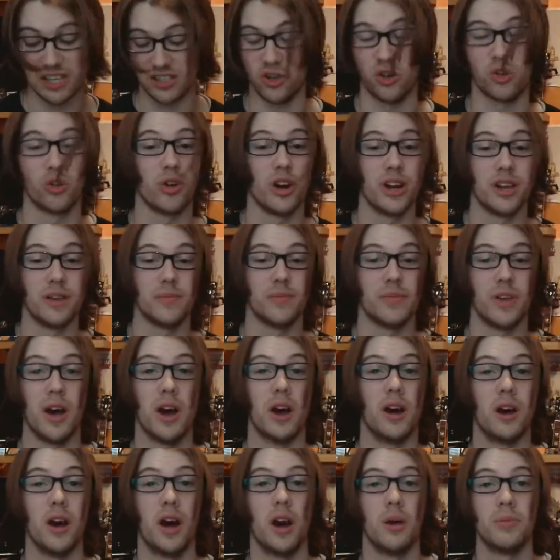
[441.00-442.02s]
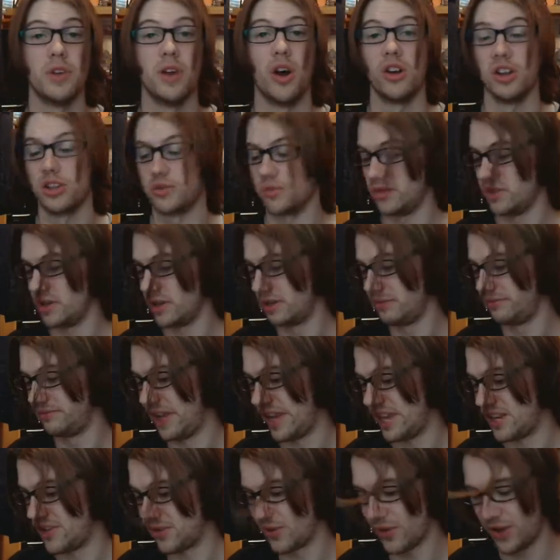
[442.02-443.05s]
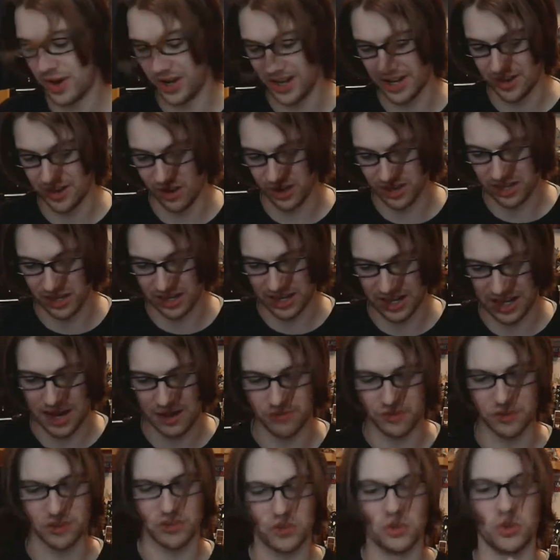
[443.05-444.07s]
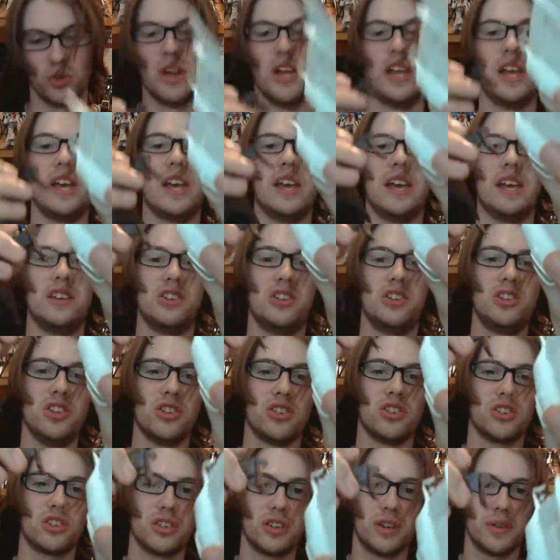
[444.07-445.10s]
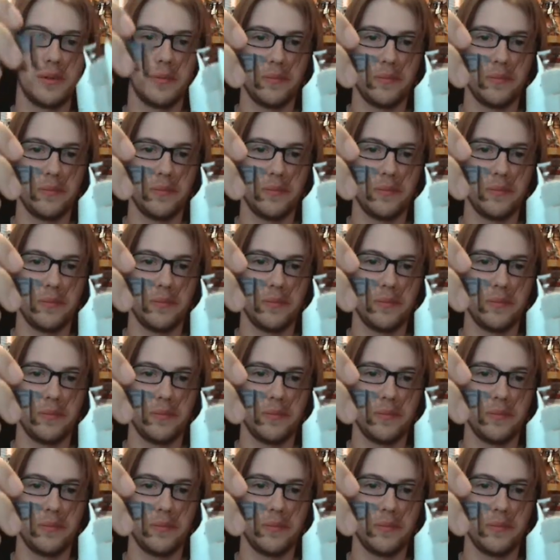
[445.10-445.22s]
not great. I'll be honest with you. It's really nice, like an afterthought. It just